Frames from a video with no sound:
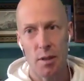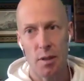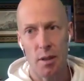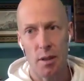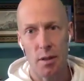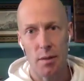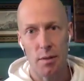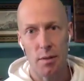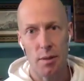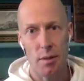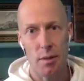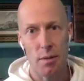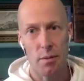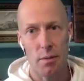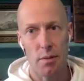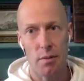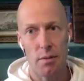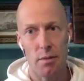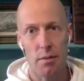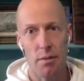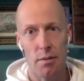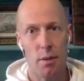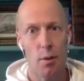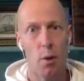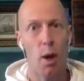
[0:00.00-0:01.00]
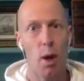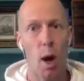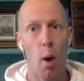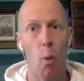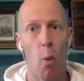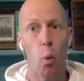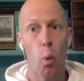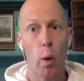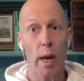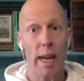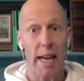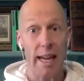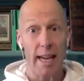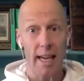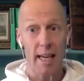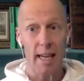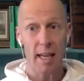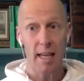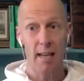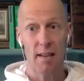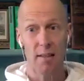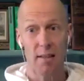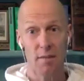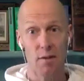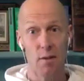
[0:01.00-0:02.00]
You know, so a week
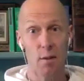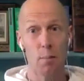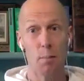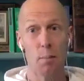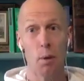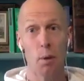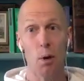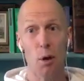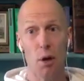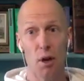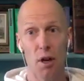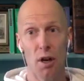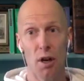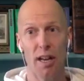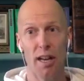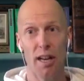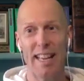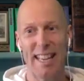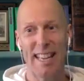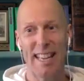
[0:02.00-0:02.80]
for a book.